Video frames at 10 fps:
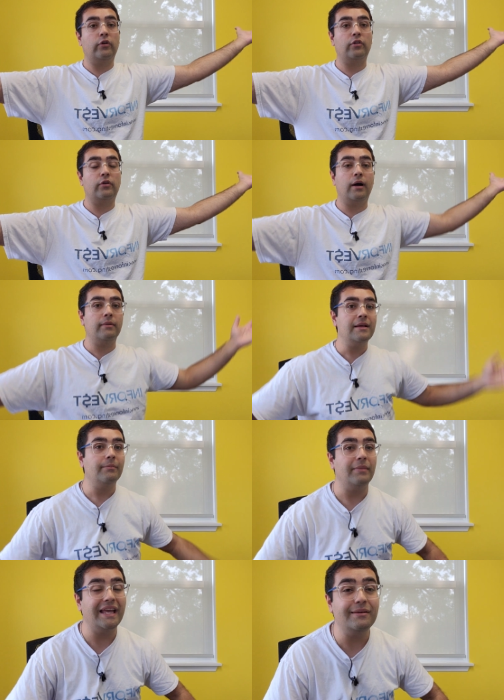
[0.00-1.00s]
further up,
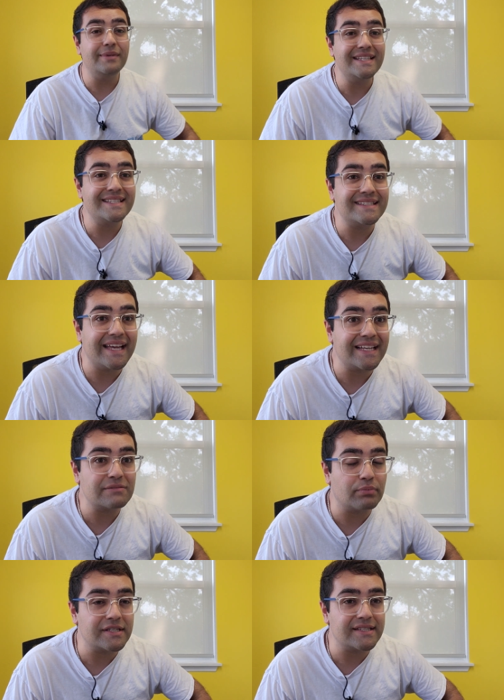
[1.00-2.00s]
maybe
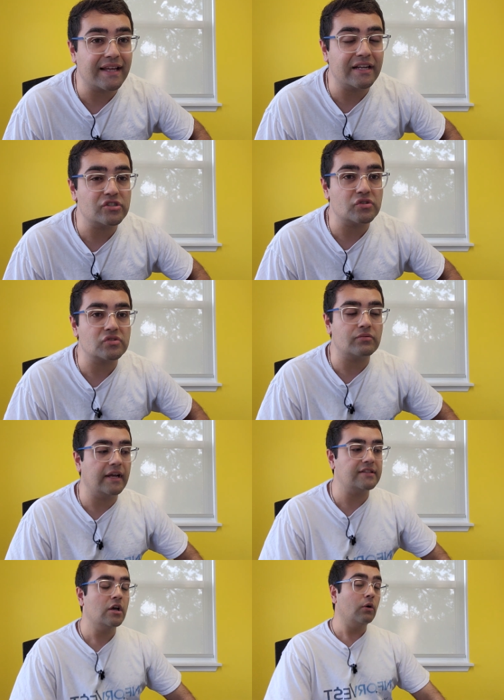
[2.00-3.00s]
6% interest
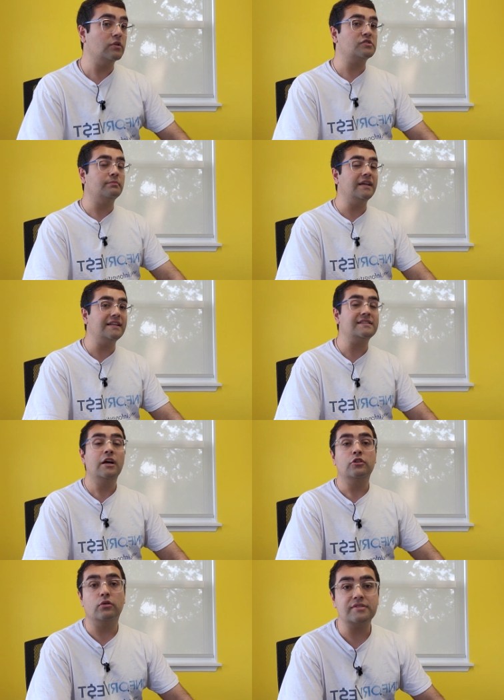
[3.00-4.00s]
rates, which means
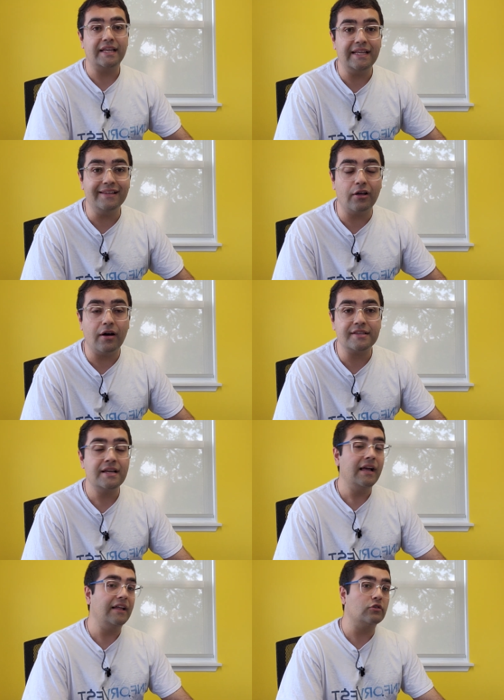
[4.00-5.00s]
those HELOCs
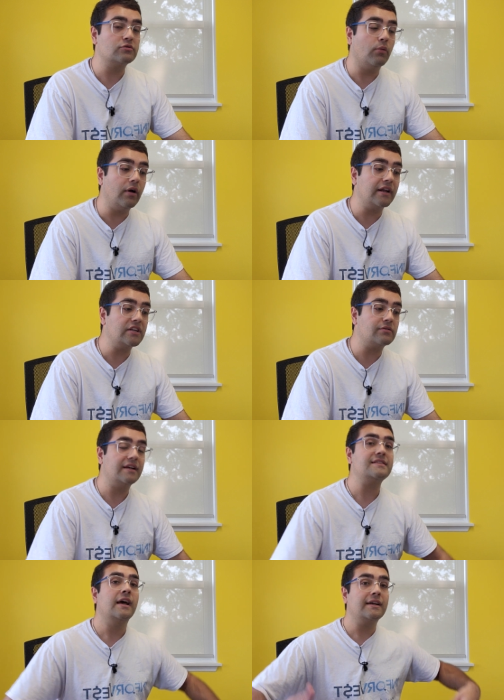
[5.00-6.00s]
and those mortgage
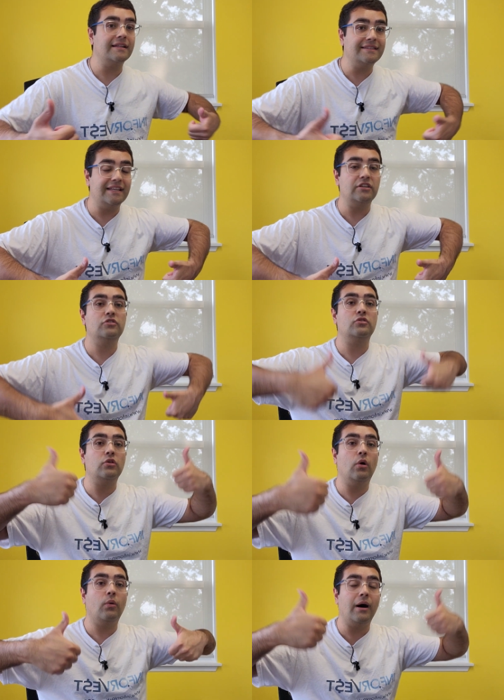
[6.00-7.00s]
rates continue to
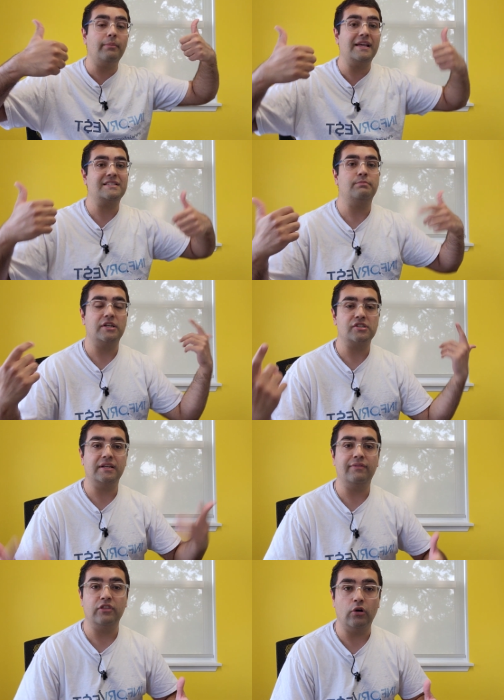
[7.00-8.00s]
go up,
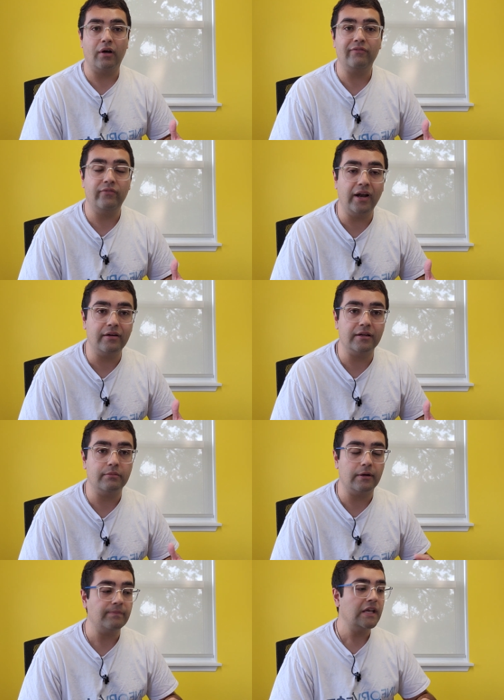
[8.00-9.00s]
especially if they're on
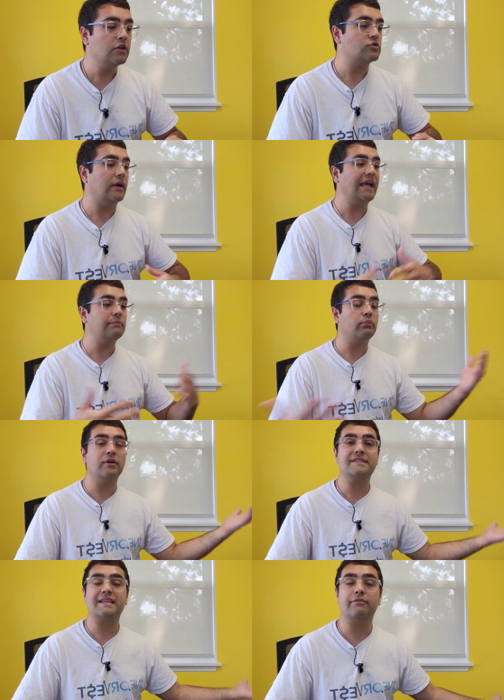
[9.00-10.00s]
variable. So
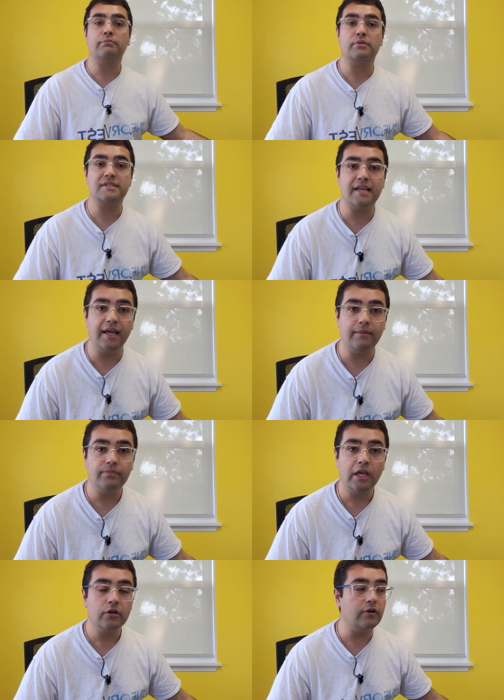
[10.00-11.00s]

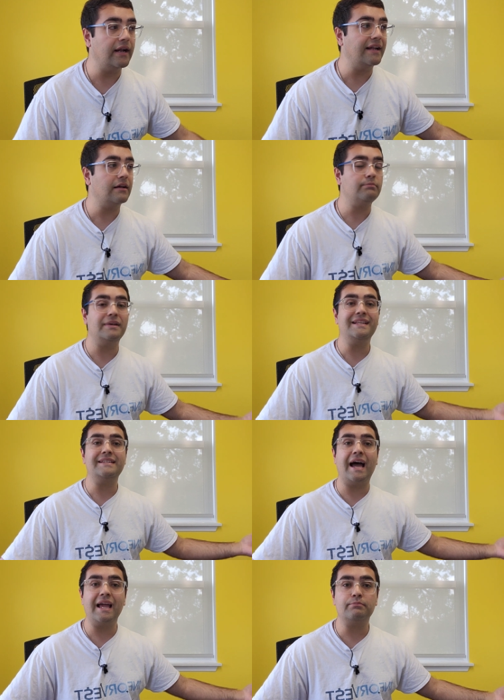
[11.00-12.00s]
8.7% could end up
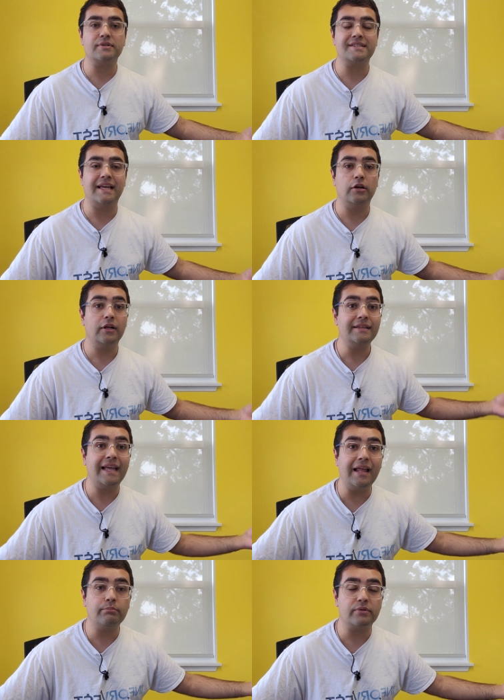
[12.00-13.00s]
being 9%,
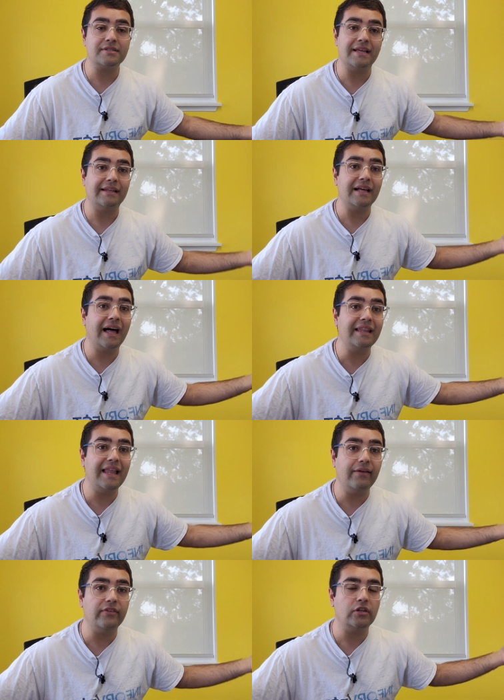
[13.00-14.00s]
10%,
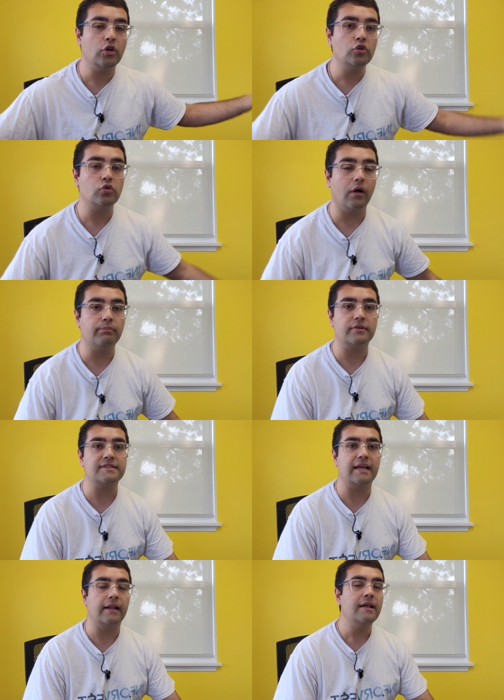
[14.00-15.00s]
11,
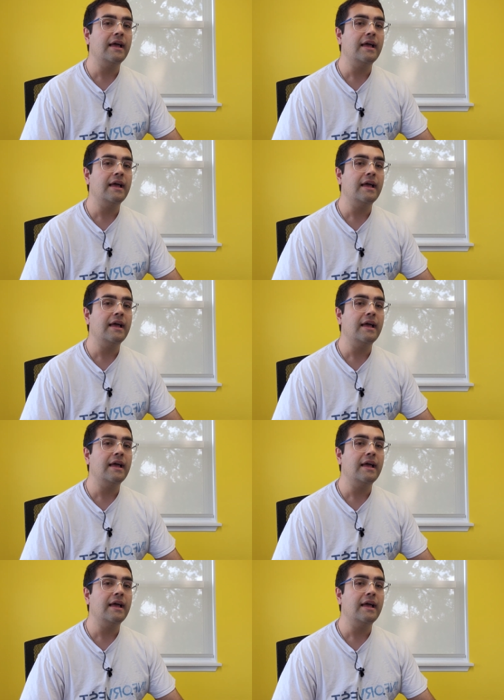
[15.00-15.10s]
12%.